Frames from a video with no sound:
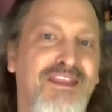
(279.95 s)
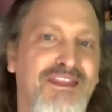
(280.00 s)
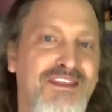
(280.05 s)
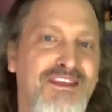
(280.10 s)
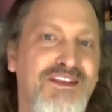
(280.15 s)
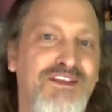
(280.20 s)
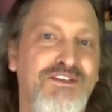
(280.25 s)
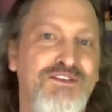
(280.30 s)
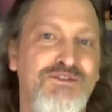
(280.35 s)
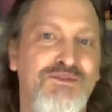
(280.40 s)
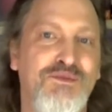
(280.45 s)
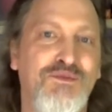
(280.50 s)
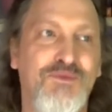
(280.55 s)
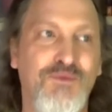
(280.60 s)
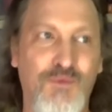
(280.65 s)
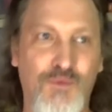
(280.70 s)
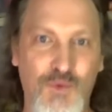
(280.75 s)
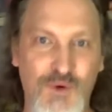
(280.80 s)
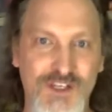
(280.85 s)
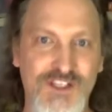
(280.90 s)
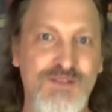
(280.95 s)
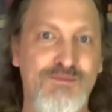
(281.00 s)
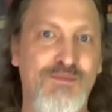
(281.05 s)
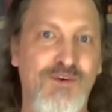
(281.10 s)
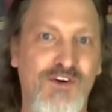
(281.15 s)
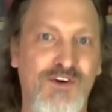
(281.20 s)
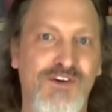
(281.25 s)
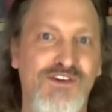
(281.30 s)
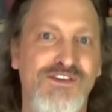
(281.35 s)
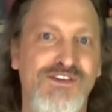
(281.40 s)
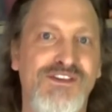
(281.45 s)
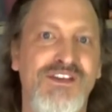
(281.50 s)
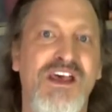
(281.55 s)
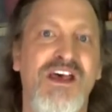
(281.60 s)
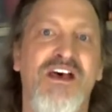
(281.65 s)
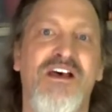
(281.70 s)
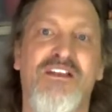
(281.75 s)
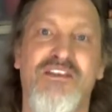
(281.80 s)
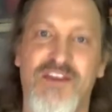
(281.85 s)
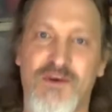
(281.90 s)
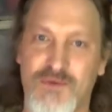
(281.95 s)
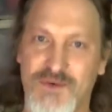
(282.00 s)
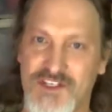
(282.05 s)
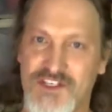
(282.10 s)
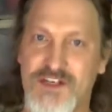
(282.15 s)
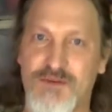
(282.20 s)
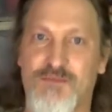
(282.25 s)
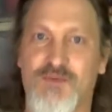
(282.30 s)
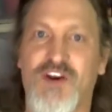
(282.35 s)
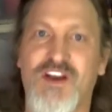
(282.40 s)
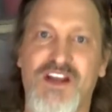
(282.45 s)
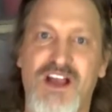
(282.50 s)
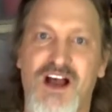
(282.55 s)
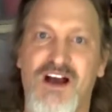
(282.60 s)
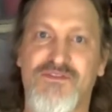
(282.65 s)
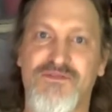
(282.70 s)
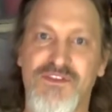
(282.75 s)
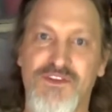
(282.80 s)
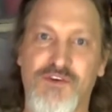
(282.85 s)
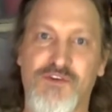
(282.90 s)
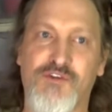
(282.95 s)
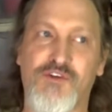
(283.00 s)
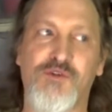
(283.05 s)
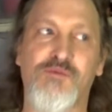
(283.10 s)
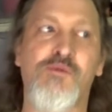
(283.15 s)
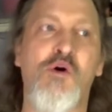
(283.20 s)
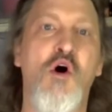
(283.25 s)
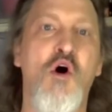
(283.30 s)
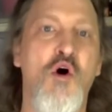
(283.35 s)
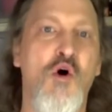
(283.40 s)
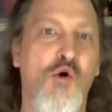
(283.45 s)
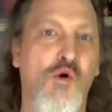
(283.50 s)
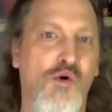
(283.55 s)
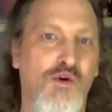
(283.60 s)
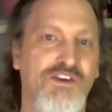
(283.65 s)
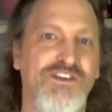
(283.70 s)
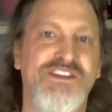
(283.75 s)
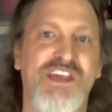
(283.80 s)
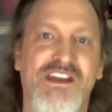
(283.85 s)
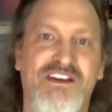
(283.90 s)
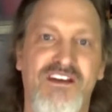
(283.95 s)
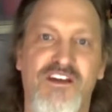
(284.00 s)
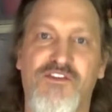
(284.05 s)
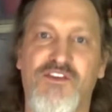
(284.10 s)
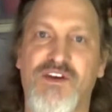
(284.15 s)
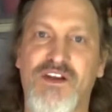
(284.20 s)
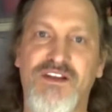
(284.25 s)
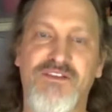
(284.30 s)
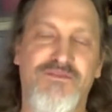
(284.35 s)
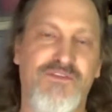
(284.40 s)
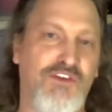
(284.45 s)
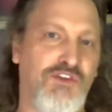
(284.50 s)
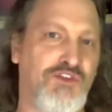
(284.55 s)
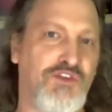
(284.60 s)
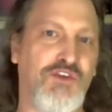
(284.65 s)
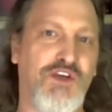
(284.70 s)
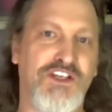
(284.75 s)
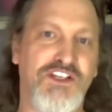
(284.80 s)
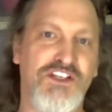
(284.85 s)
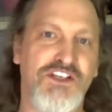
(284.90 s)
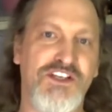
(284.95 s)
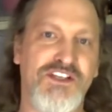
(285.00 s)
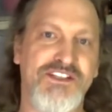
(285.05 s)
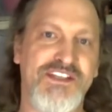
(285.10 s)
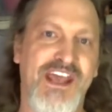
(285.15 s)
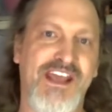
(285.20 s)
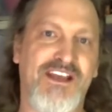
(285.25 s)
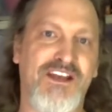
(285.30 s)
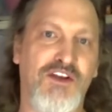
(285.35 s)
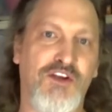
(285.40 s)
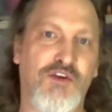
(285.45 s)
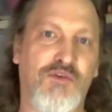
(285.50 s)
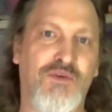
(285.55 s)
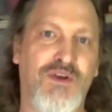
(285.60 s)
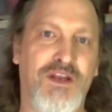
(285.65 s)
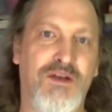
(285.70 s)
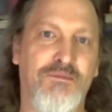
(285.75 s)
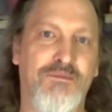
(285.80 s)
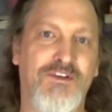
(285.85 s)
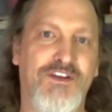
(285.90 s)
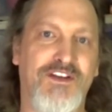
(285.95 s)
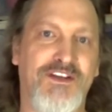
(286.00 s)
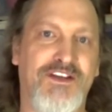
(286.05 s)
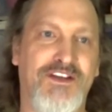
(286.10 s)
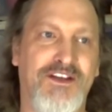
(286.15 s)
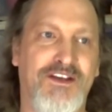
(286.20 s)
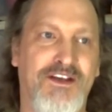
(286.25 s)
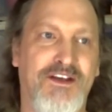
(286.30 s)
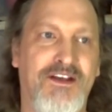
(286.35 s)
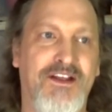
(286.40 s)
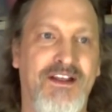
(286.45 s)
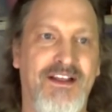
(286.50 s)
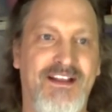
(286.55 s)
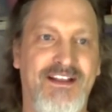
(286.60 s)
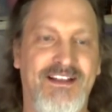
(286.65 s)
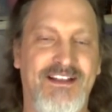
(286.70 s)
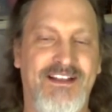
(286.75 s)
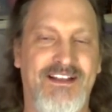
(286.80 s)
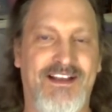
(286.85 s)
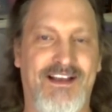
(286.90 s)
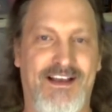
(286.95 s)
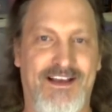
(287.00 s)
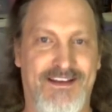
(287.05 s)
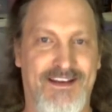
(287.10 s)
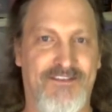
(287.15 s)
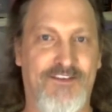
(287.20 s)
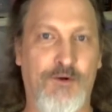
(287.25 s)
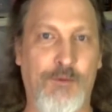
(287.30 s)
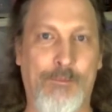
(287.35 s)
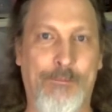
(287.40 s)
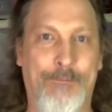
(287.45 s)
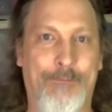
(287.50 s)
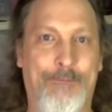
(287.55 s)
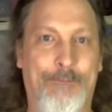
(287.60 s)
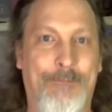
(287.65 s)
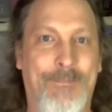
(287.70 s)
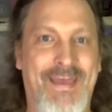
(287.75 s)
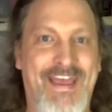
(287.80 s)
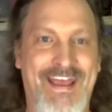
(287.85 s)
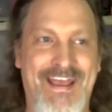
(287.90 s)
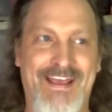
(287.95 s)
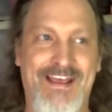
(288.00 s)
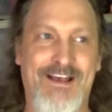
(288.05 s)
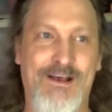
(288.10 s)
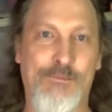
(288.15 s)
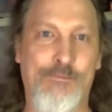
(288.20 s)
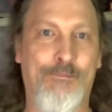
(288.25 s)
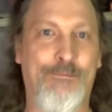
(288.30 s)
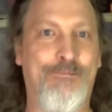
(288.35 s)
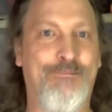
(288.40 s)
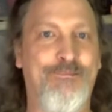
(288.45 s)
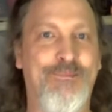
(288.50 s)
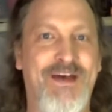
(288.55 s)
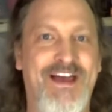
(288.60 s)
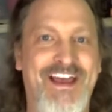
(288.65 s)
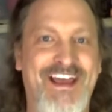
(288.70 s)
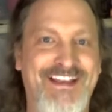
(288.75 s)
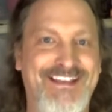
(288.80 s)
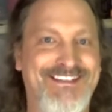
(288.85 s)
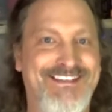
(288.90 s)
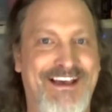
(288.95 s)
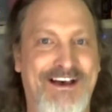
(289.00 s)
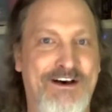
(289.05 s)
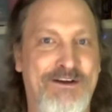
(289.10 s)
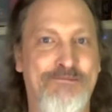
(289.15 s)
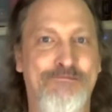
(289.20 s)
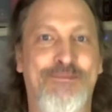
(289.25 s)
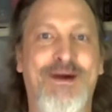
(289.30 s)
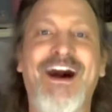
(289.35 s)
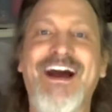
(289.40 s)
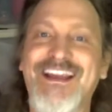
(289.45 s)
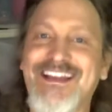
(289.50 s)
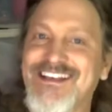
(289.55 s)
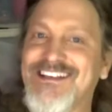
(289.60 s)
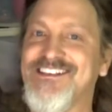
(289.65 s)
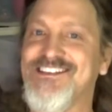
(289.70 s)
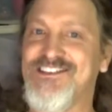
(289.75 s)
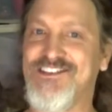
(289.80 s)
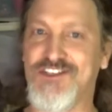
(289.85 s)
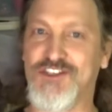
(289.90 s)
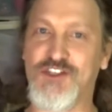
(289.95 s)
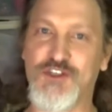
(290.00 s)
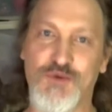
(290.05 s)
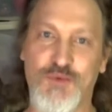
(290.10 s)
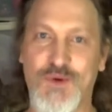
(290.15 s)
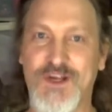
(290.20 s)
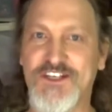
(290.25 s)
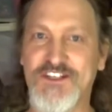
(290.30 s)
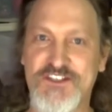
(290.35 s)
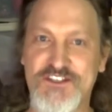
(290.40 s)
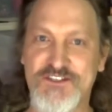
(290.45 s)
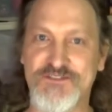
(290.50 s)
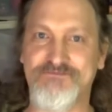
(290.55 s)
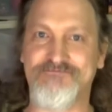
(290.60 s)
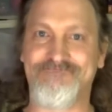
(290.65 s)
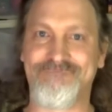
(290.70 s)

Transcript: these Whisperers that wish to break off from the group, or is that another infiltration? Is that going to create another heads on pike situation?